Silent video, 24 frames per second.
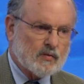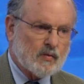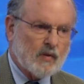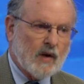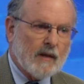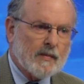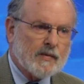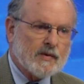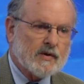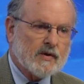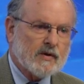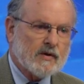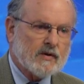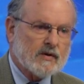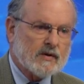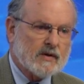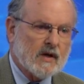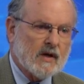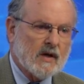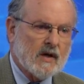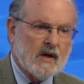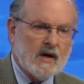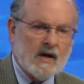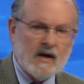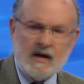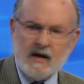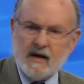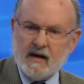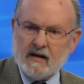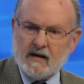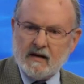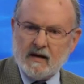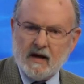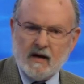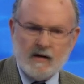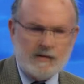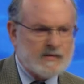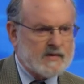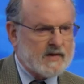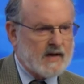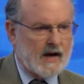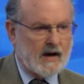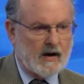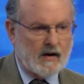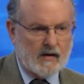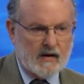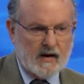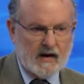ruptures, it comes
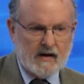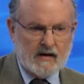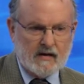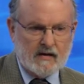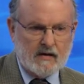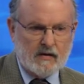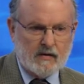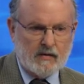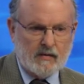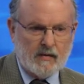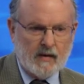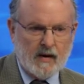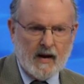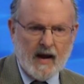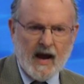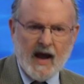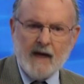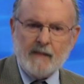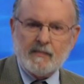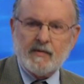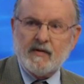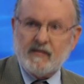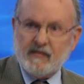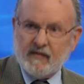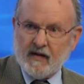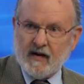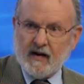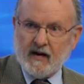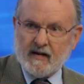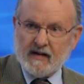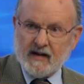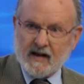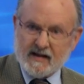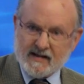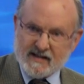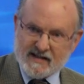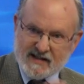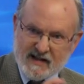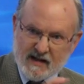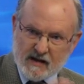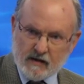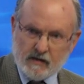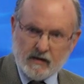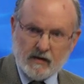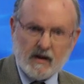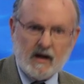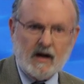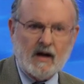out and you amplify that
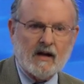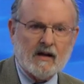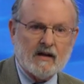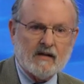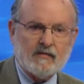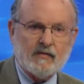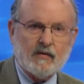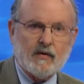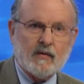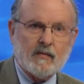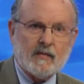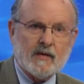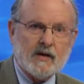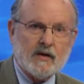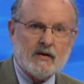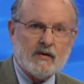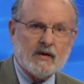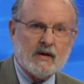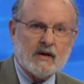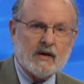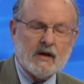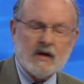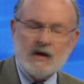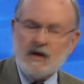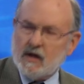single colony forming unit